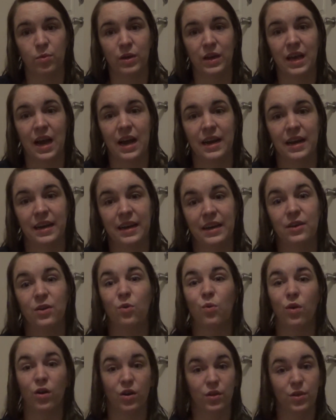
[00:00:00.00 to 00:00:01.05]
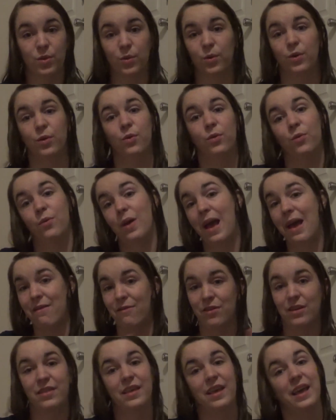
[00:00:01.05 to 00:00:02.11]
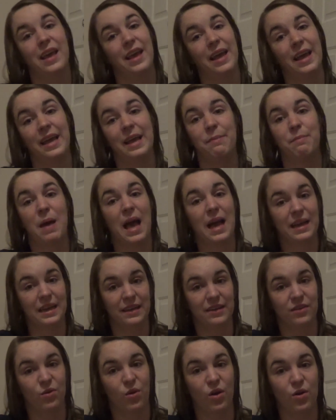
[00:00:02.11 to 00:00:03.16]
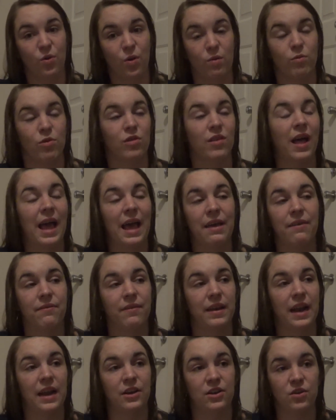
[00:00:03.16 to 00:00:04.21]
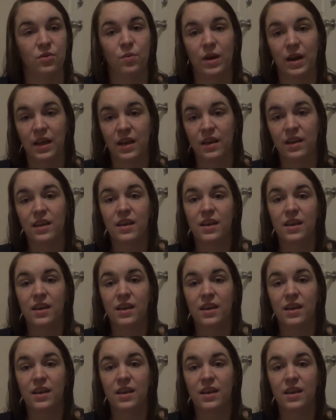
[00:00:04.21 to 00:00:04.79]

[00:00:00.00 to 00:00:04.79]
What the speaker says: We kind of need to work through everything and get back into our normal life. And I do want to,